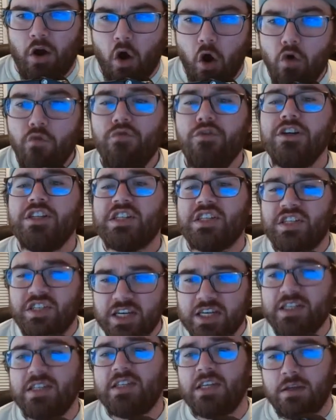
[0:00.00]
over
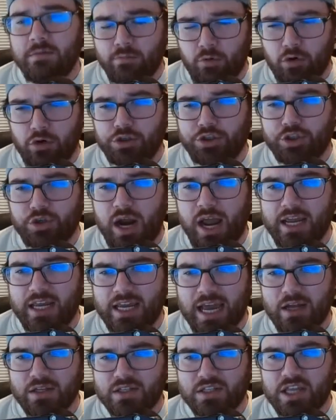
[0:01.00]
60 more
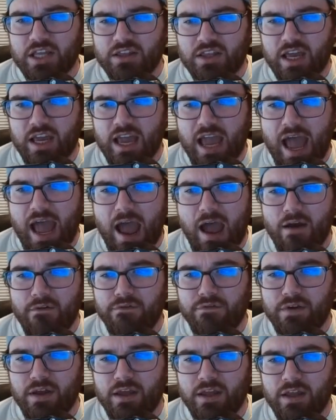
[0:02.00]
strikeouts that they
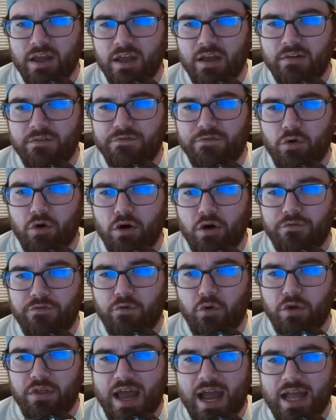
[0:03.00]
have
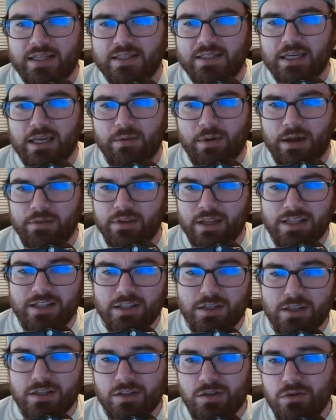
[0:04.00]
for that team.
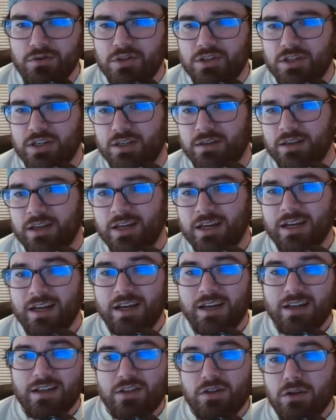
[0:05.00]
It's close to
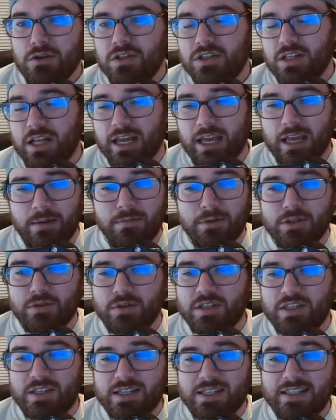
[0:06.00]
like in
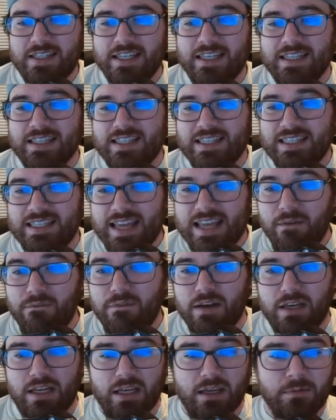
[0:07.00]
between 60 and
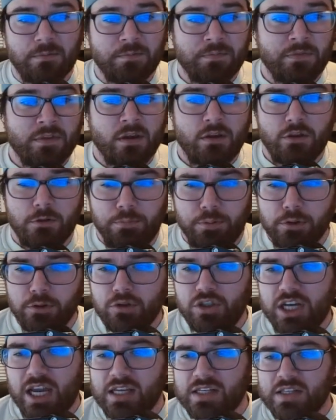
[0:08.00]
70. The Blue
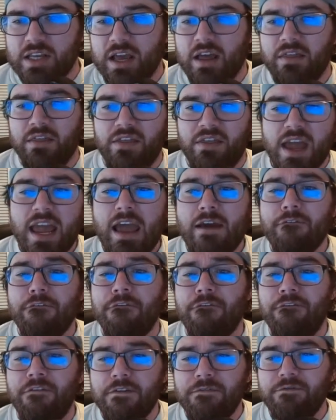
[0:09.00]
Jays, they have
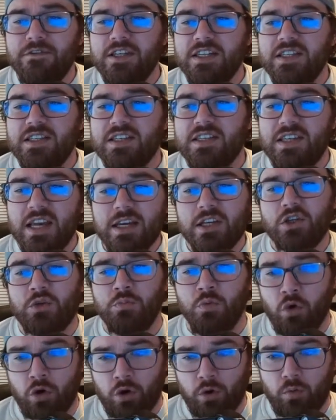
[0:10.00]
56
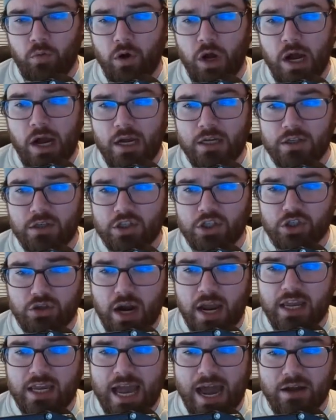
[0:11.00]
more
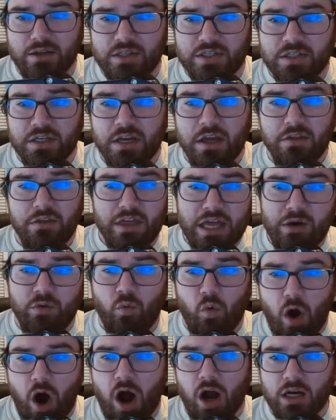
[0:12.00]
strikeouts than
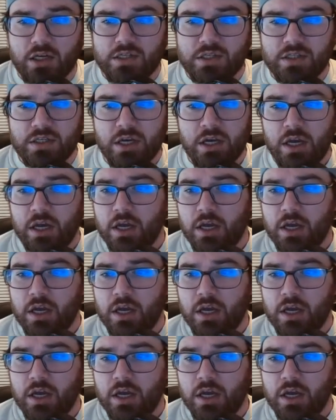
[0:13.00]
walks.